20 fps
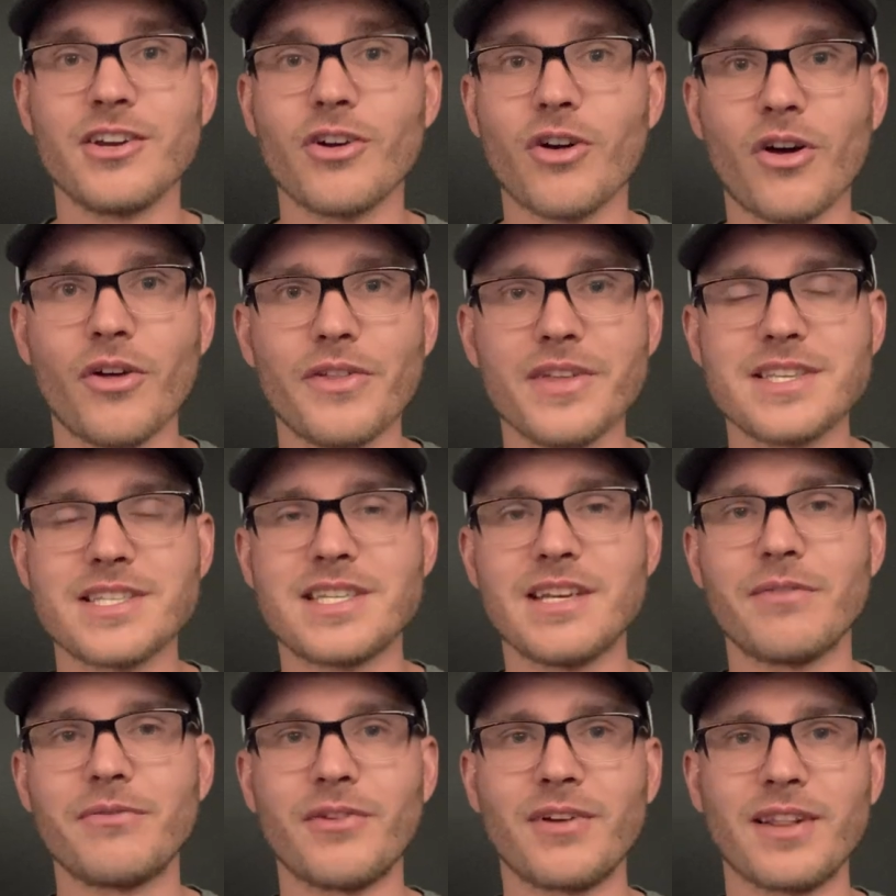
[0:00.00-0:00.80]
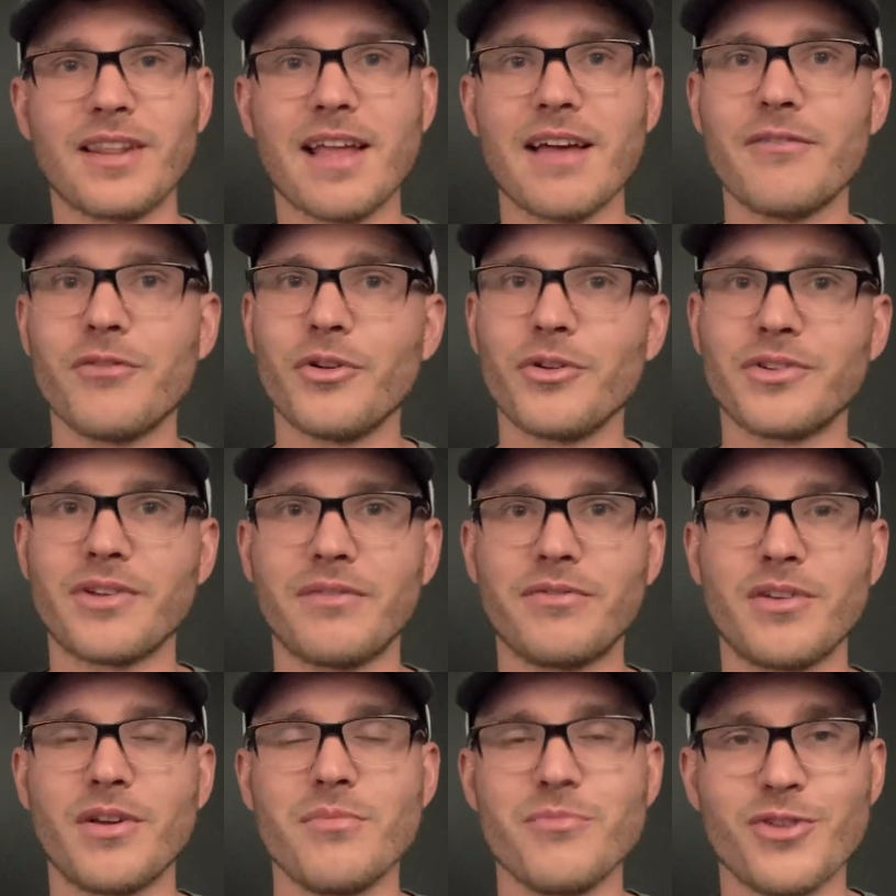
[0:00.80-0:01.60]
know all these different levels
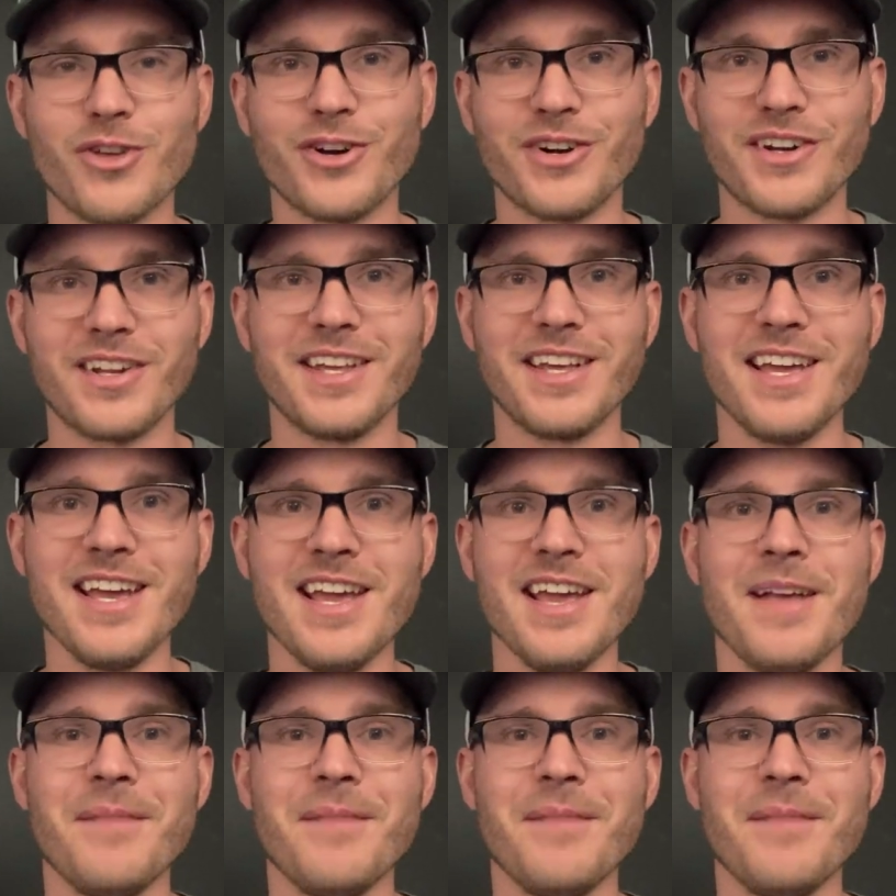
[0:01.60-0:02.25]
of community